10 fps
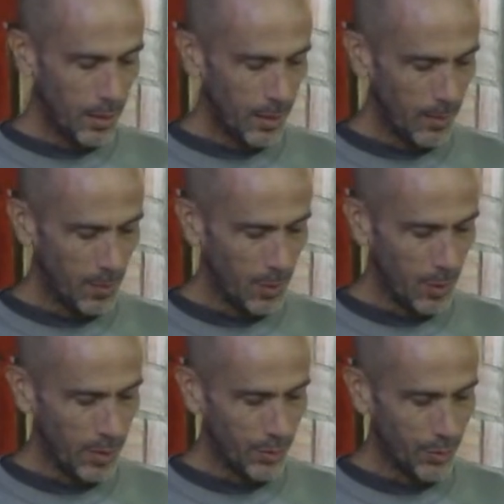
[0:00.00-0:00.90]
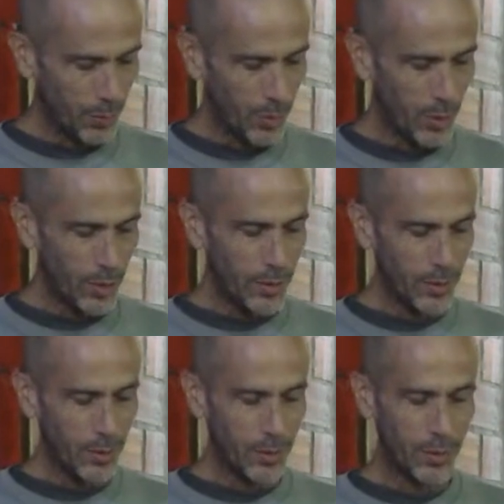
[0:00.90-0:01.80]
I'm going to put
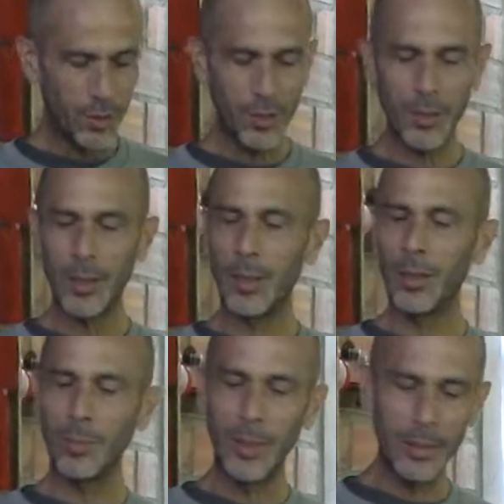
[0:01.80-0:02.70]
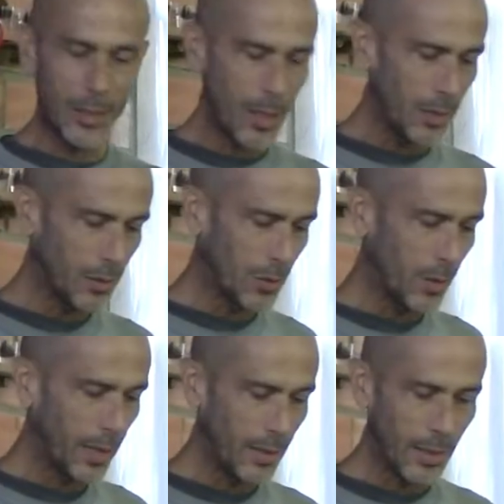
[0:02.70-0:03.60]
just a little bit, not
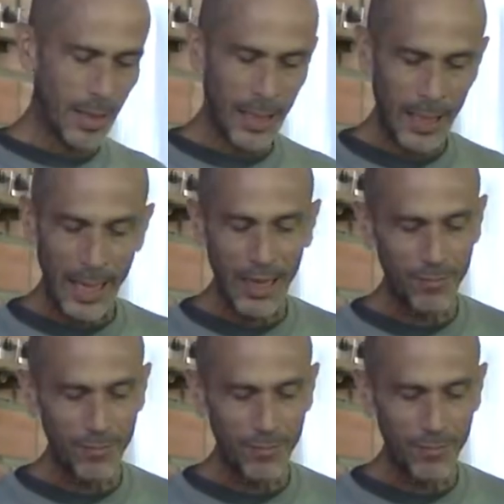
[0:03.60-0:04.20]
quite half a